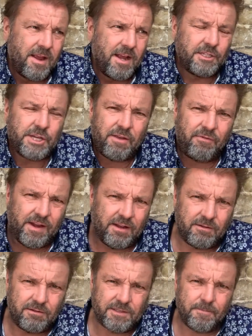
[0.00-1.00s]
and
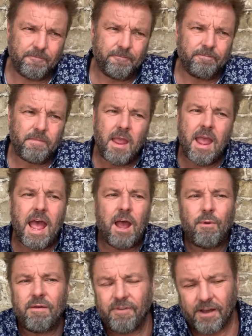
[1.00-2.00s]
Sheffield.
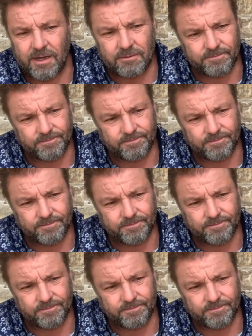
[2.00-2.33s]
However,